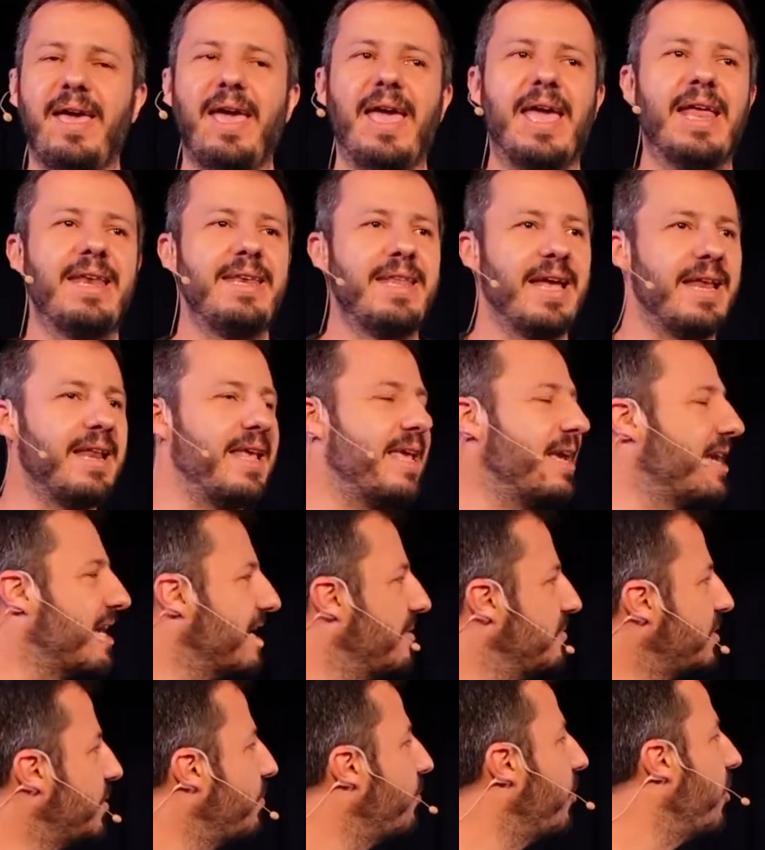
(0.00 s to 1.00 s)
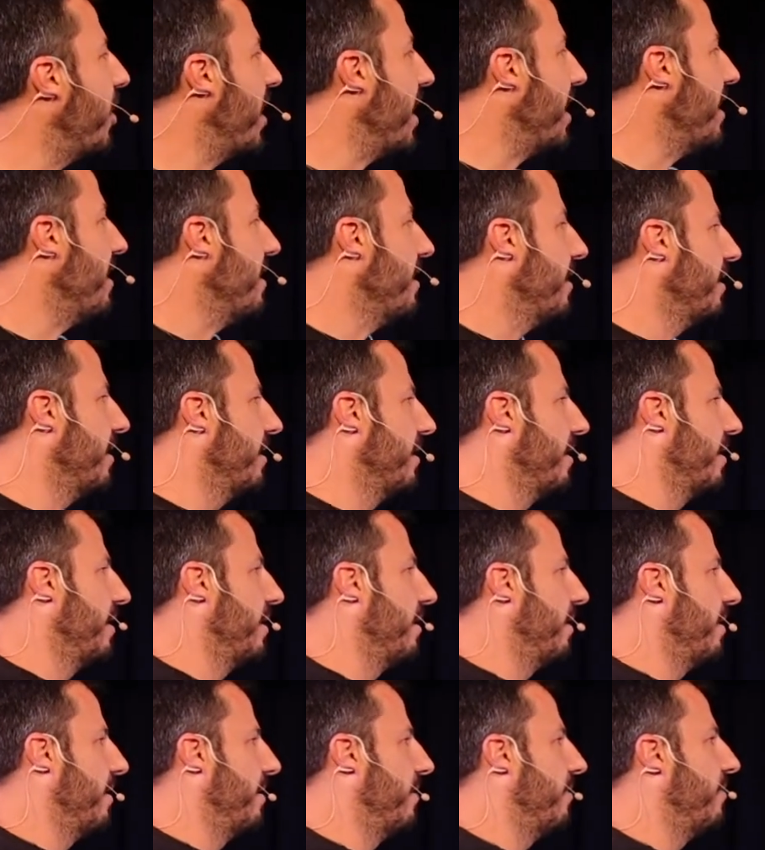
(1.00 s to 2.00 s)
And then he comes praying
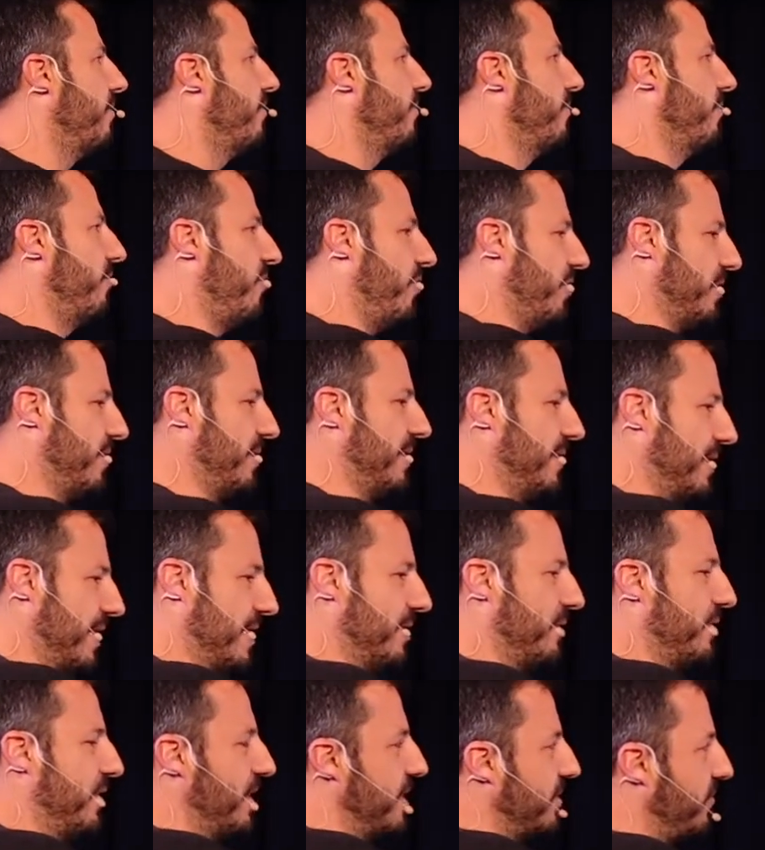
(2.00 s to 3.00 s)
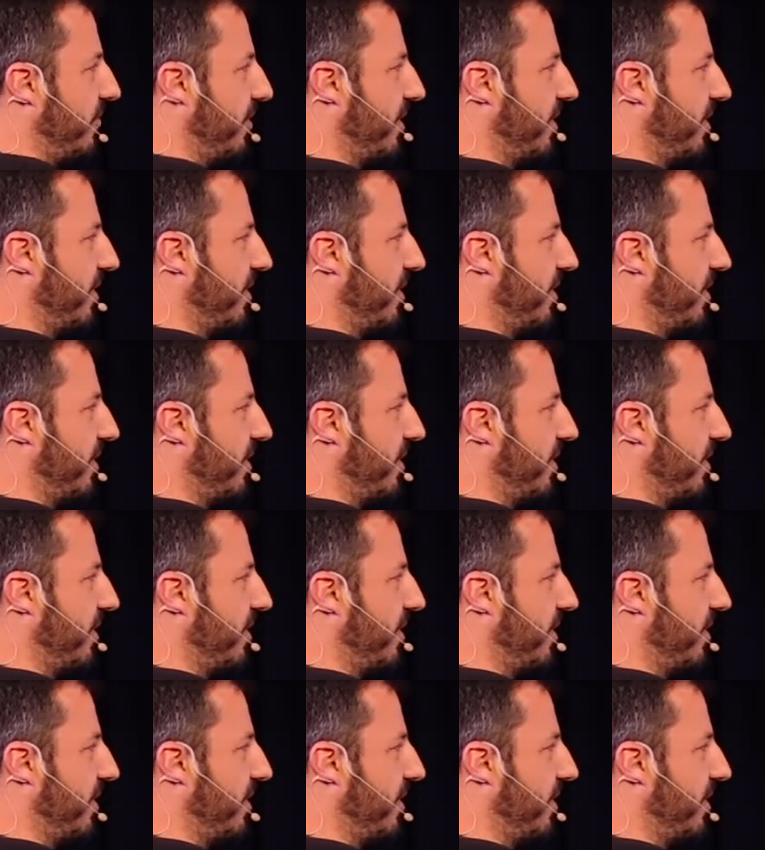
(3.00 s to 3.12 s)
for, in this